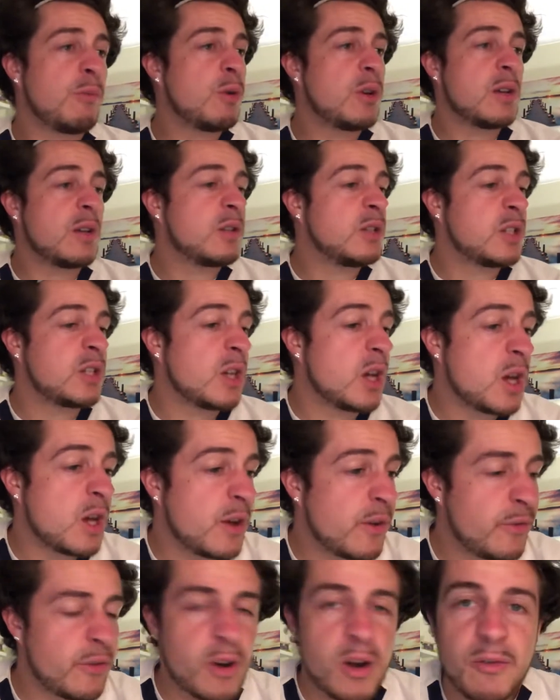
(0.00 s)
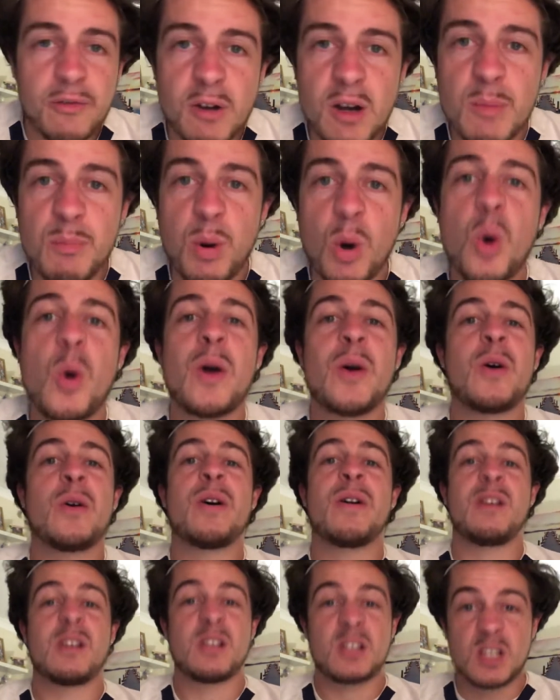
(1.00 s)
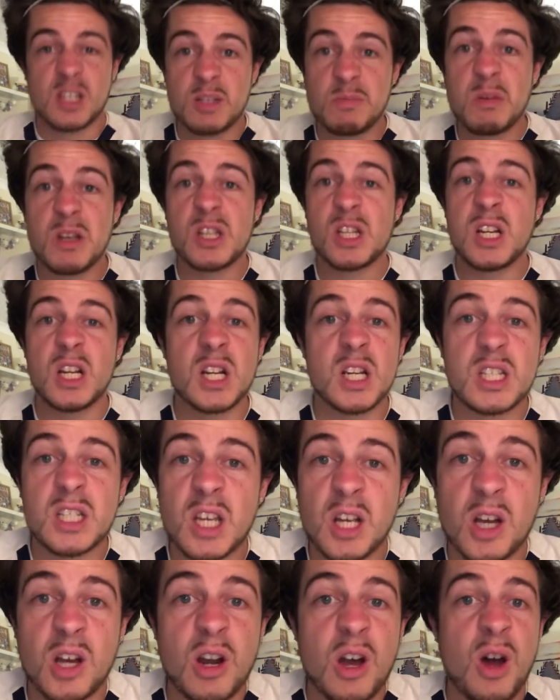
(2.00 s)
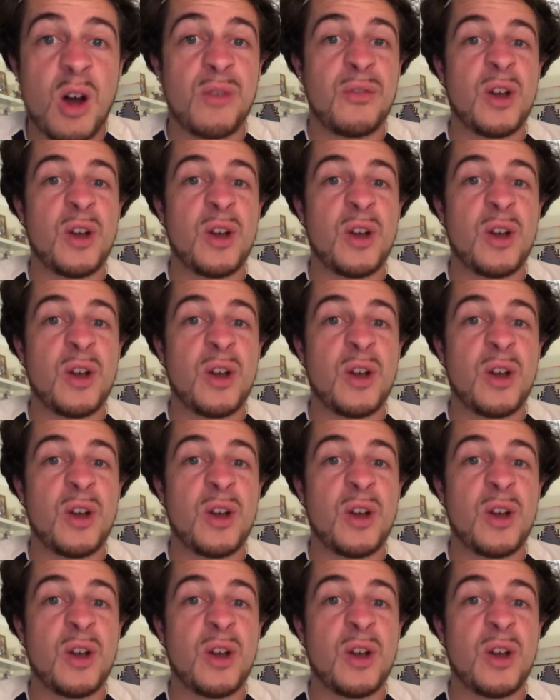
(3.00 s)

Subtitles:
was very, very poor, especially in the second half.